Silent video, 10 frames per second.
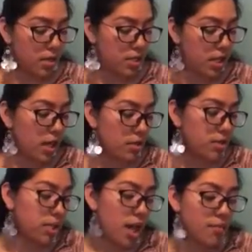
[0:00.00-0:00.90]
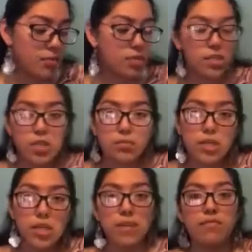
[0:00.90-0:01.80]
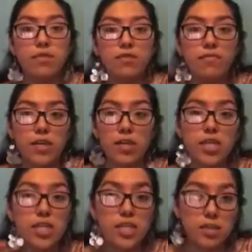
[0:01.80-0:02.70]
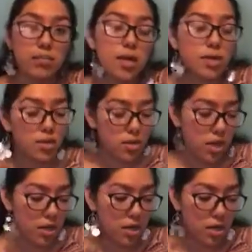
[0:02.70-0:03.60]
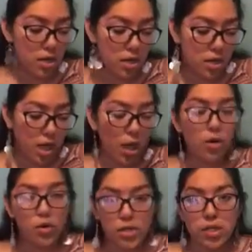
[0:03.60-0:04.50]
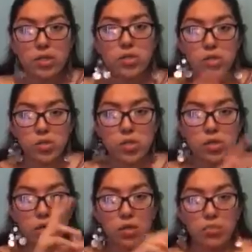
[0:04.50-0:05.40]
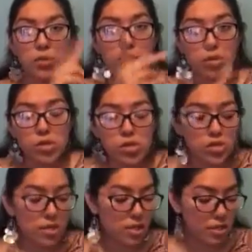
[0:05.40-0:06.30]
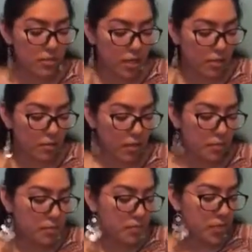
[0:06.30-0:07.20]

they're gonna have to determine if the figure is similar or not, according to the proportions they're gonna be given.